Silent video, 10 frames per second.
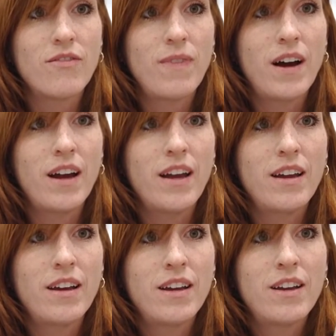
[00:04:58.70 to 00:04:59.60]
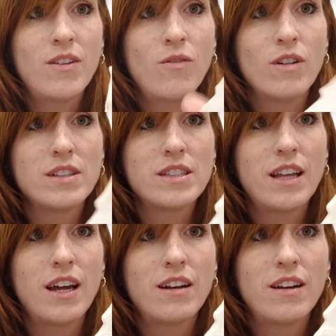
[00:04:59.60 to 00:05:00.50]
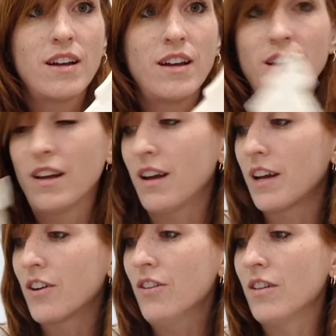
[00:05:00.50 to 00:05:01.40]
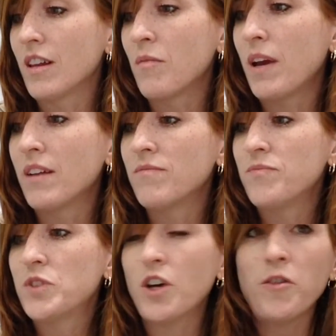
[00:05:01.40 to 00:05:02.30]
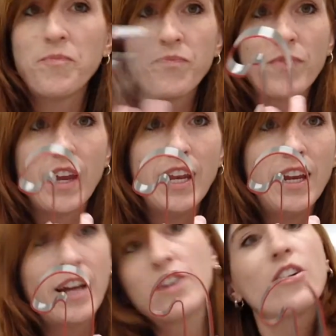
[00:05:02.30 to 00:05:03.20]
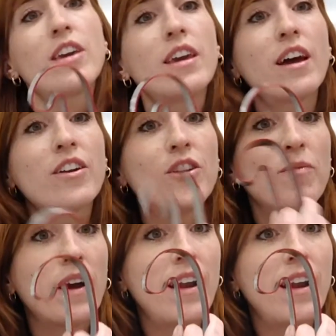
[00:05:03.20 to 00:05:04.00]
my ones that I currently made. So, any kind of cookie cutter you might